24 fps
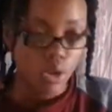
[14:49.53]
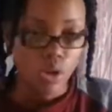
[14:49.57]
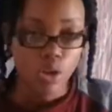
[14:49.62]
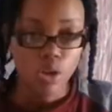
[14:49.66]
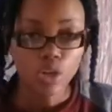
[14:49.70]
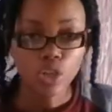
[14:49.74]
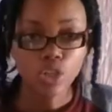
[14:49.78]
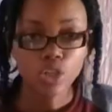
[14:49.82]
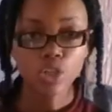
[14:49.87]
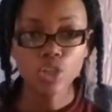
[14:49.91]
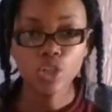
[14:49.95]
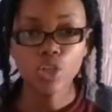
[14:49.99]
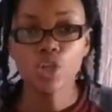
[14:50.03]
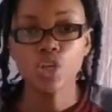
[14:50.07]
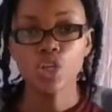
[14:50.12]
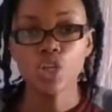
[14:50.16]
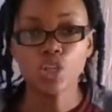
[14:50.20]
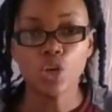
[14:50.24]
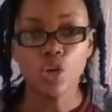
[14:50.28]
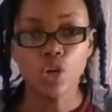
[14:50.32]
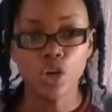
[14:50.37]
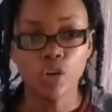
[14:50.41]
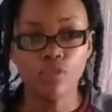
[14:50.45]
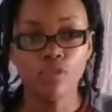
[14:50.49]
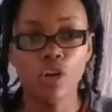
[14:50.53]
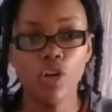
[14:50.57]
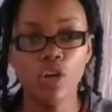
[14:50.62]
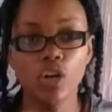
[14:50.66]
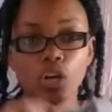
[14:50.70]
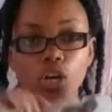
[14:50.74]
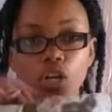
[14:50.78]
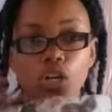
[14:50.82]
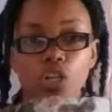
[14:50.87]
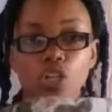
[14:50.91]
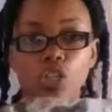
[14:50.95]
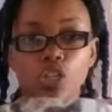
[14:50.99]
And then you guys have it
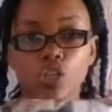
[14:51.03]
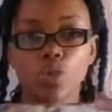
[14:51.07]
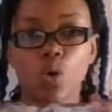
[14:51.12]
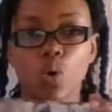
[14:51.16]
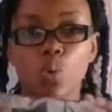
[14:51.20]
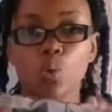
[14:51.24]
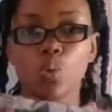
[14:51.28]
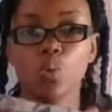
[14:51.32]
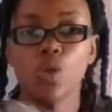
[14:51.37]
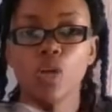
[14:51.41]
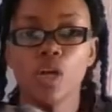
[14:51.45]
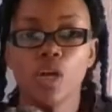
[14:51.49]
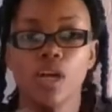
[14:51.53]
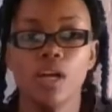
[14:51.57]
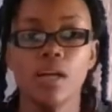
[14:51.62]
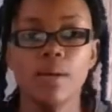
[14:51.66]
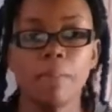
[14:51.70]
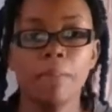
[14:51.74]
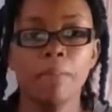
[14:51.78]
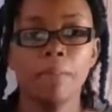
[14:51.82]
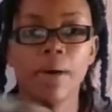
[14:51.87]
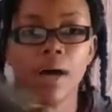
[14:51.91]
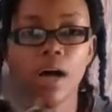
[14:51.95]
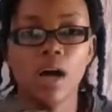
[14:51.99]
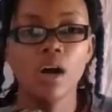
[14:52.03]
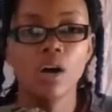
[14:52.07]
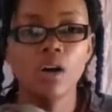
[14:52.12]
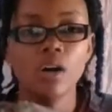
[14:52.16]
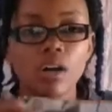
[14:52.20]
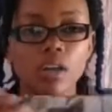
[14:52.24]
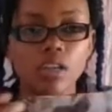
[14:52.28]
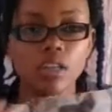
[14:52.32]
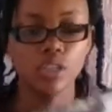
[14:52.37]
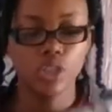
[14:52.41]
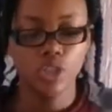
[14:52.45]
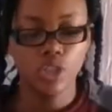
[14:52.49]
over the
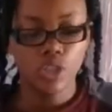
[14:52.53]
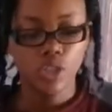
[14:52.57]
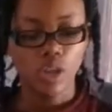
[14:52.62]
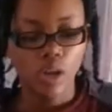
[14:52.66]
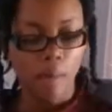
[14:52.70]
pouch.